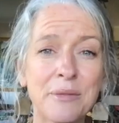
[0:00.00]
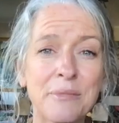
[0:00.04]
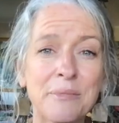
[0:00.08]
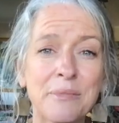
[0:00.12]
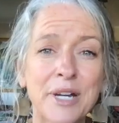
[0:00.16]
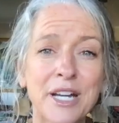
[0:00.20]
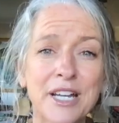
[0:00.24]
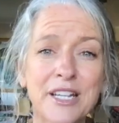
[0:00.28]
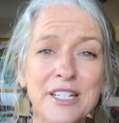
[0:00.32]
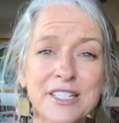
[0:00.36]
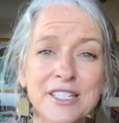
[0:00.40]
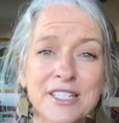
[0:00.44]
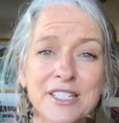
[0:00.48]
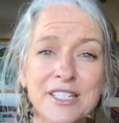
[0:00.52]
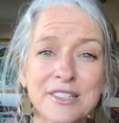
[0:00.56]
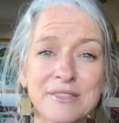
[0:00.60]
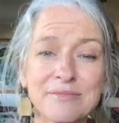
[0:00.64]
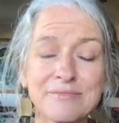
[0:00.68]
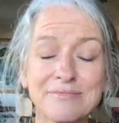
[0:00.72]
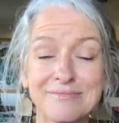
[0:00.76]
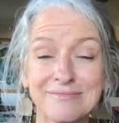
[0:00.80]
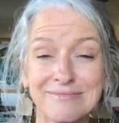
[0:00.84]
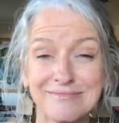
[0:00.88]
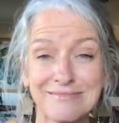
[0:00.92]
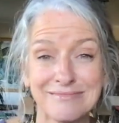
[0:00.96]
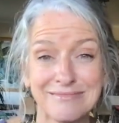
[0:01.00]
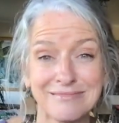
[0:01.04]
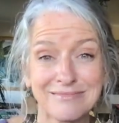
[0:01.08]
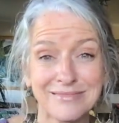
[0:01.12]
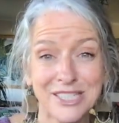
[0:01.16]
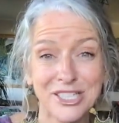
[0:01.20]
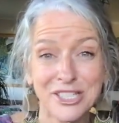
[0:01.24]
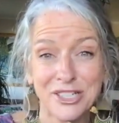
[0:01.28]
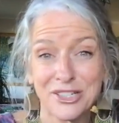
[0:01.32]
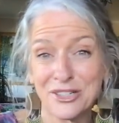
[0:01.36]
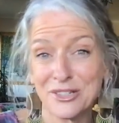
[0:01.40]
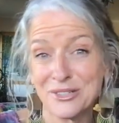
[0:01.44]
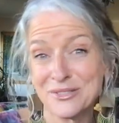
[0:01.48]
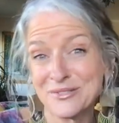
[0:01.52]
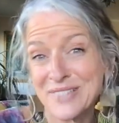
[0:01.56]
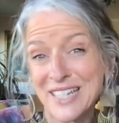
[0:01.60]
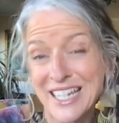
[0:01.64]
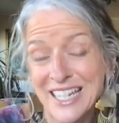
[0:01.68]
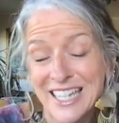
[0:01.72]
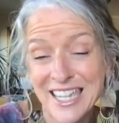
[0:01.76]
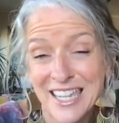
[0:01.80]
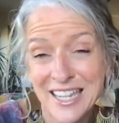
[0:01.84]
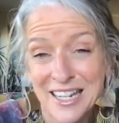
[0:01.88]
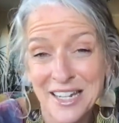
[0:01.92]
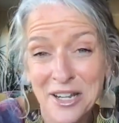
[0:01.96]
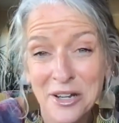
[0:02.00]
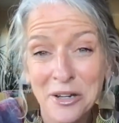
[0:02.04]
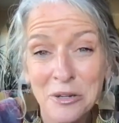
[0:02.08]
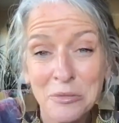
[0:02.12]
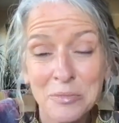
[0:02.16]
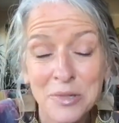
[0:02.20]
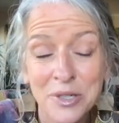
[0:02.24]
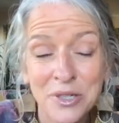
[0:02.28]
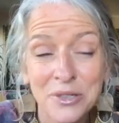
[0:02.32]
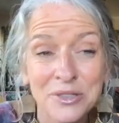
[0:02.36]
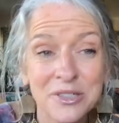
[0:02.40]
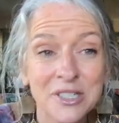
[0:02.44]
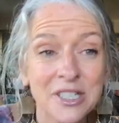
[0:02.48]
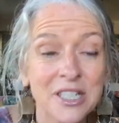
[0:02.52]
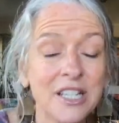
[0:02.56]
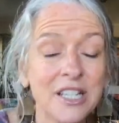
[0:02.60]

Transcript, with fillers: but you know, I can't help you."